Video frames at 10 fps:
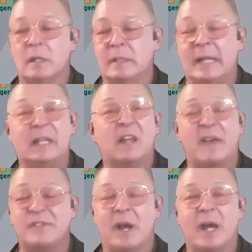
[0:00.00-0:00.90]
daily
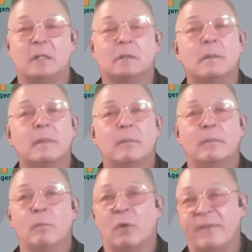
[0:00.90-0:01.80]
lifestyle,
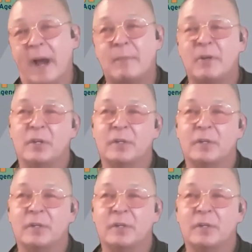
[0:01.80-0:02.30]
more fiber in your